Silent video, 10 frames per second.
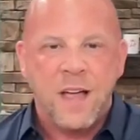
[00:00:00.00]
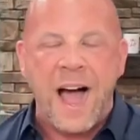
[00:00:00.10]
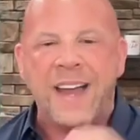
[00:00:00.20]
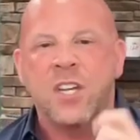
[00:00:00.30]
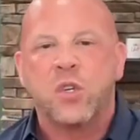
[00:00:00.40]

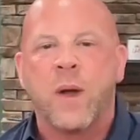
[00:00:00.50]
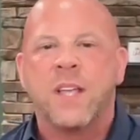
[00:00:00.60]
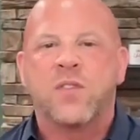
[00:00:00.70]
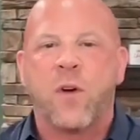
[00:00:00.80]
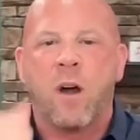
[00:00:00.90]
I can
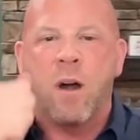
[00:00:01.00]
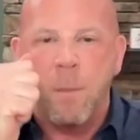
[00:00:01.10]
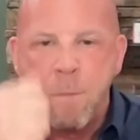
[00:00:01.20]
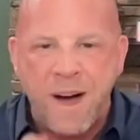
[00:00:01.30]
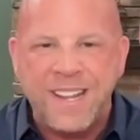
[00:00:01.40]

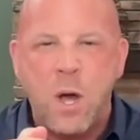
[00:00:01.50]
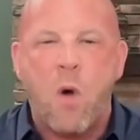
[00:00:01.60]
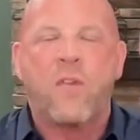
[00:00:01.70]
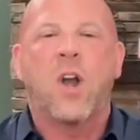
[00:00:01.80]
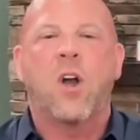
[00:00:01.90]
transfer money
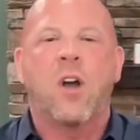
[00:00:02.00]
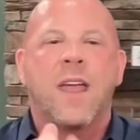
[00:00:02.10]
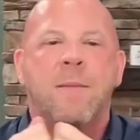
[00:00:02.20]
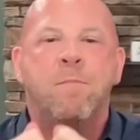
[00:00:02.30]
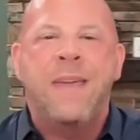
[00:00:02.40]
over her
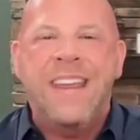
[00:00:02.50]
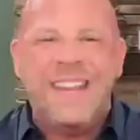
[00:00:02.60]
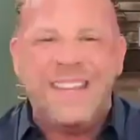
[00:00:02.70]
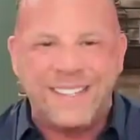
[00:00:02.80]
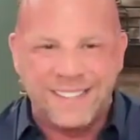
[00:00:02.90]

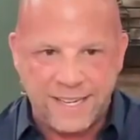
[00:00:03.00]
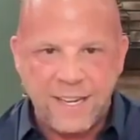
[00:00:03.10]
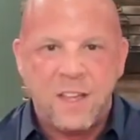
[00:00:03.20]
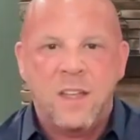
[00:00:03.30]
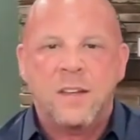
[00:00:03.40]

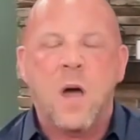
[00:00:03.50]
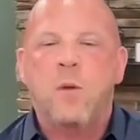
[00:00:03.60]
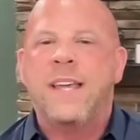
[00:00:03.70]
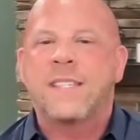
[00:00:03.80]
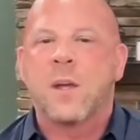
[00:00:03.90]
immediately. No,
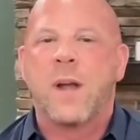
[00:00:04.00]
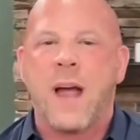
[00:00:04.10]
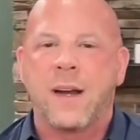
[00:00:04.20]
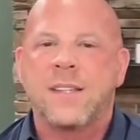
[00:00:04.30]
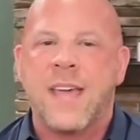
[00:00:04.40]
Lisa, we're
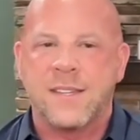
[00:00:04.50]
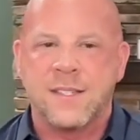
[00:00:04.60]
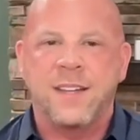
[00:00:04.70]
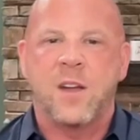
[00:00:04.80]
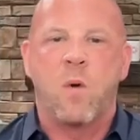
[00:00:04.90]
not going to
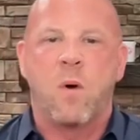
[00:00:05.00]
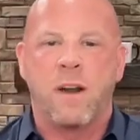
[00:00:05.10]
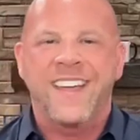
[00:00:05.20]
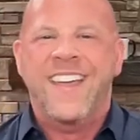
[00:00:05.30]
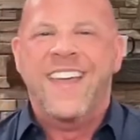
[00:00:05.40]
test it. Don't
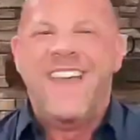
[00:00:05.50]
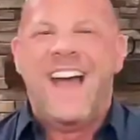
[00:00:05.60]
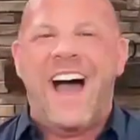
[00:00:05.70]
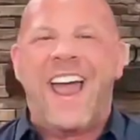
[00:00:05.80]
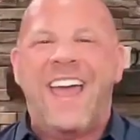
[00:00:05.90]
worry.
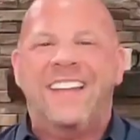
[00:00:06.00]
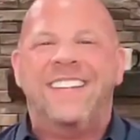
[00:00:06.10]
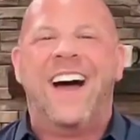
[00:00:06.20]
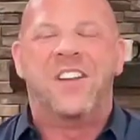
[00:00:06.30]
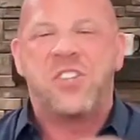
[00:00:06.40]

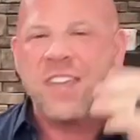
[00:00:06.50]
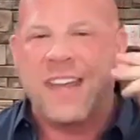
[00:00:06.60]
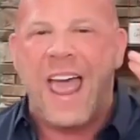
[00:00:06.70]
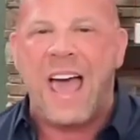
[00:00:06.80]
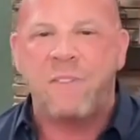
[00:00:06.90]
And she
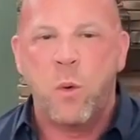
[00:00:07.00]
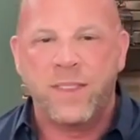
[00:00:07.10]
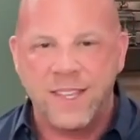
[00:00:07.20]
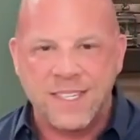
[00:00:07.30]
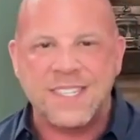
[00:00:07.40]
can have it
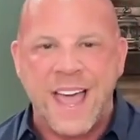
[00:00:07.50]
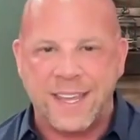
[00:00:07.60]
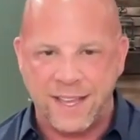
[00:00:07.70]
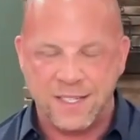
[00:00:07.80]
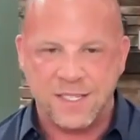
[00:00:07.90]
within
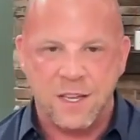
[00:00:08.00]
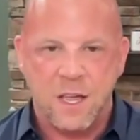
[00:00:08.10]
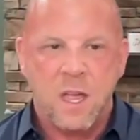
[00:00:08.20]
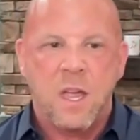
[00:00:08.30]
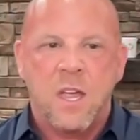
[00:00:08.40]
seconds.